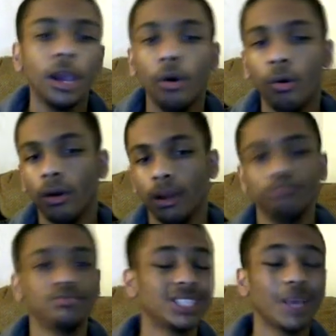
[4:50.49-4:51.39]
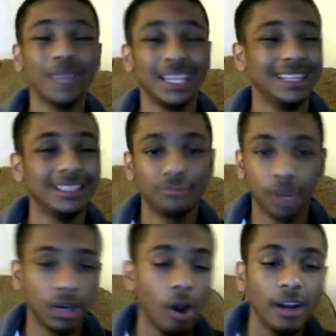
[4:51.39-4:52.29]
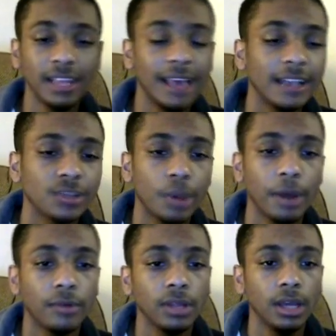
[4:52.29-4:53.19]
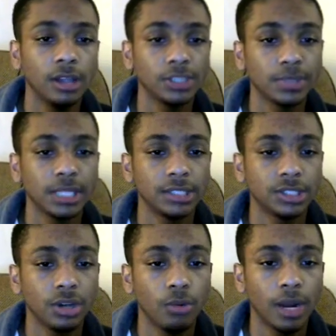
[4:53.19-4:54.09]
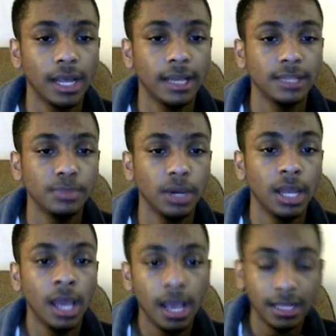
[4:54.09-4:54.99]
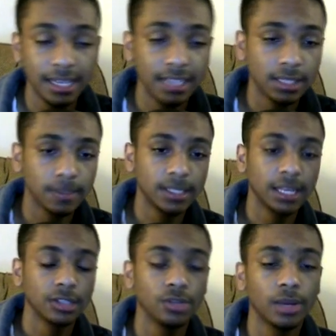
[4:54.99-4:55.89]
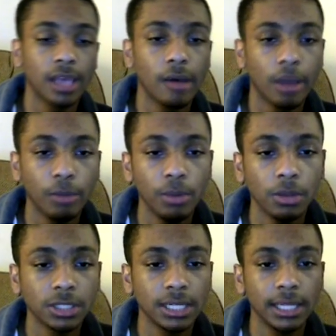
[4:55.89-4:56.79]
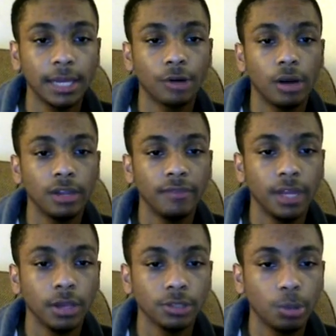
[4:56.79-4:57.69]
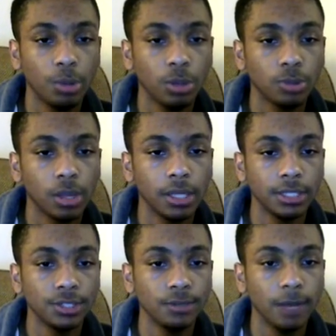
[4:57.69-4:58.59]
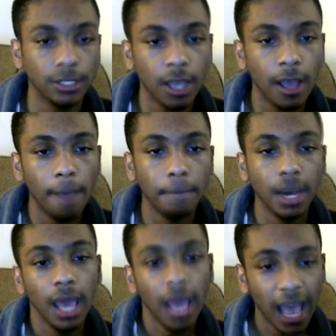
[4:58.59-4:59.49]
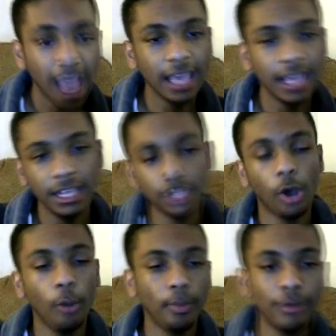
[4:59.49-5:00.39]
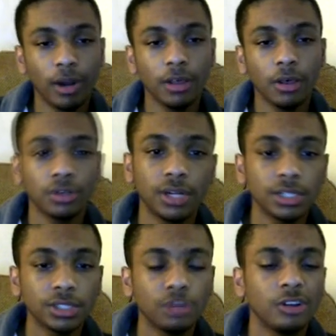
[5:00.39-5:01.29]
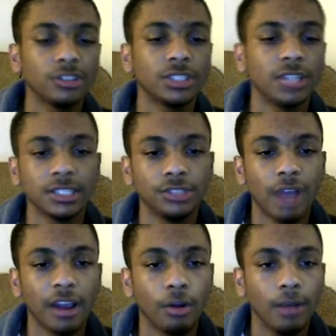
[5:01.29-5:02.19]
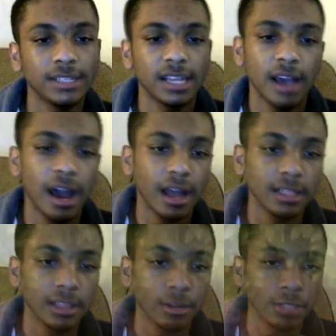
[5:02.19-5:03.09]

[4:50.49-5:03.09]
or something regarding that, so I'm not really 100% sure what it is, but it is something to take into account, and we will see it later on in the video, so we won't dwell on it too much. But hey, he just opened one of those traditional treasure chests in Dragon Quest and got us a little